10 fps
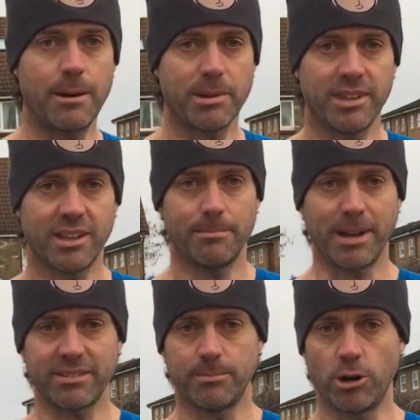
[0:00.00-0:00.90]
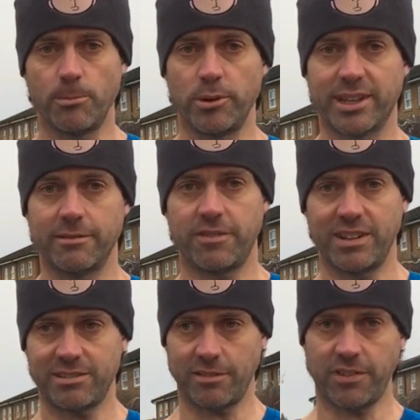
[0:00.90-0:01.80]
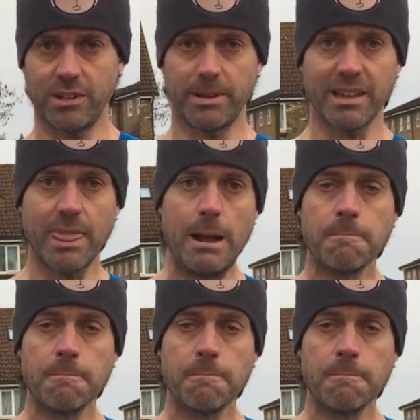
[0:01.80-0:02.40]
I'm going to come back tomorrow morning and finish the filming,